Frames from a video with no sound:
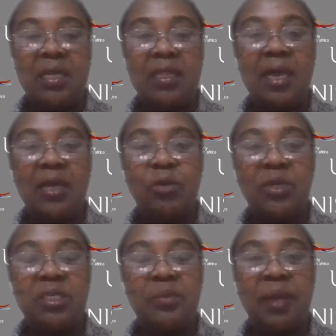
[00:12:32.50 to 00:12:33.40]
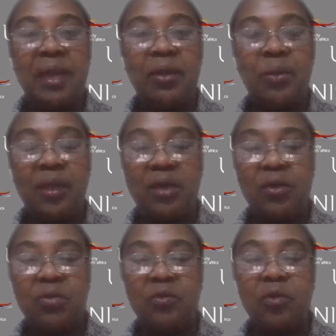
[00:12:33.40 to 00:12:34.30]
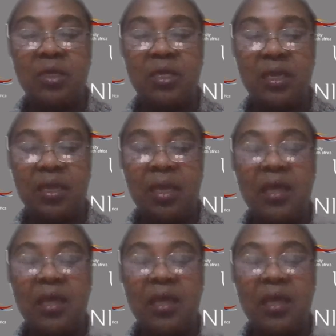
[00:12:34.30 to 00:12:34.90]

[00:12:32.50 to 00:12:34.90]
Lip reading: that will depend whether you've got the